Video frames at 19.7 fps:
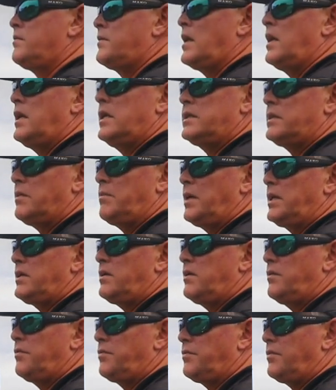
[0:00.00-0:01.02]
And it's a
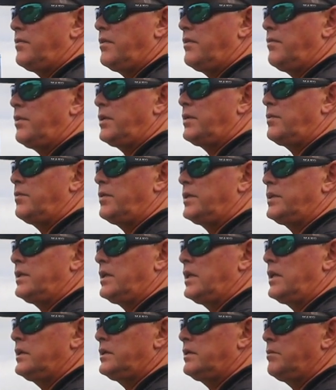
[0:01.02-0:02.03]
matter of what's
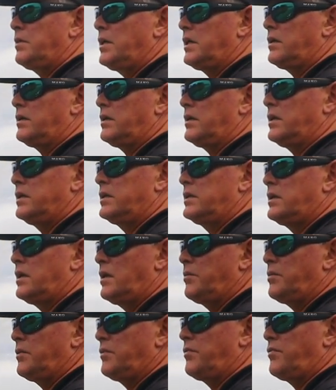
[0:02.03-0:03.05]
nice about this
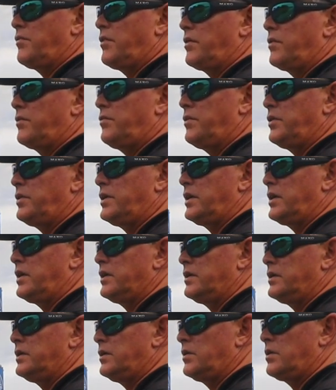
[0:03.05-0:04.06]
type of frog fishing
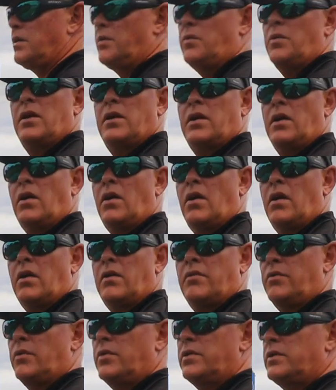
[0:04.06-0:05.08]
is you can work a
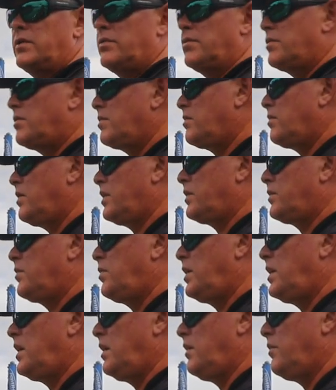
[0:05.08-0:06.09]
lot of water quite
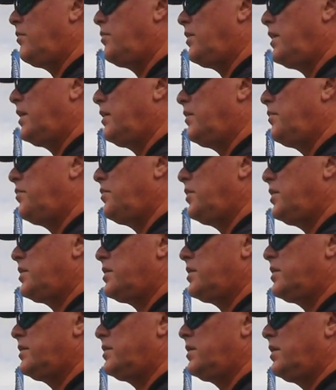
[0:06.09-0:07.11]
quickly and find the
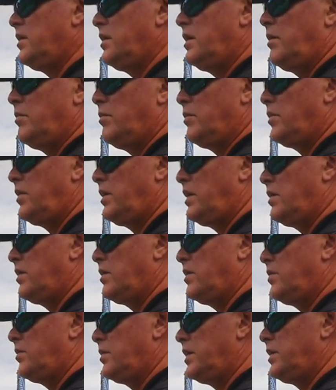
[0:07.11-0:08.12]
fish. So early morning,
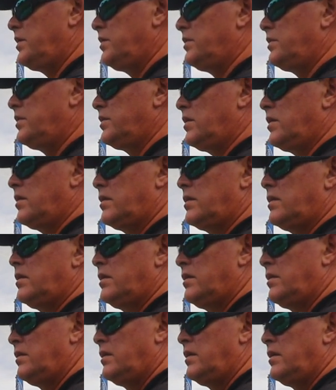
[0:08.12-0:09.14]
good way to start
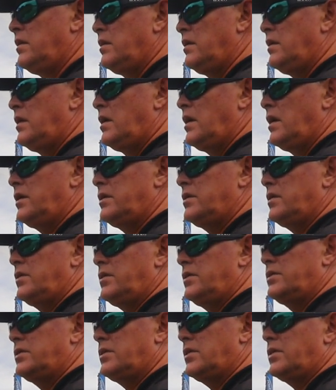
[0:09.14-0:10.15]
until
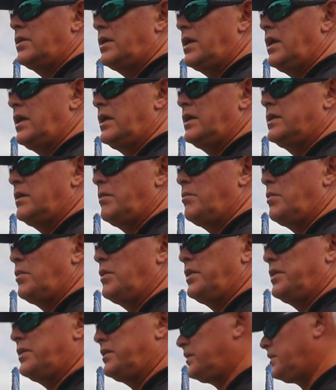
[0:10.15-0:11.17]
you start getting some
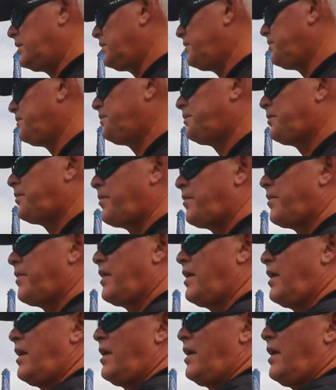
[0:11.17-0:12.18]
boils.
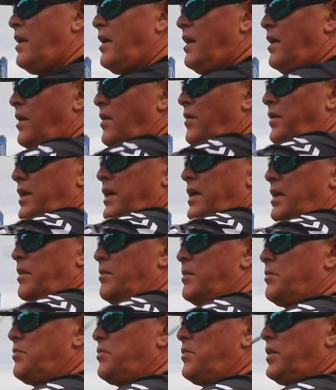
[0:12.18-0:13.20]
They
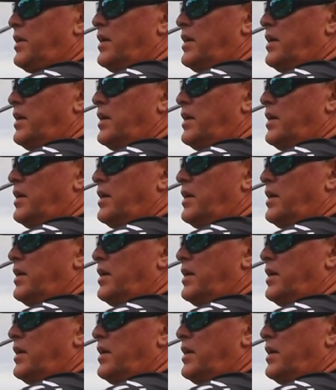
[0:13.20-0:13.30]
come up for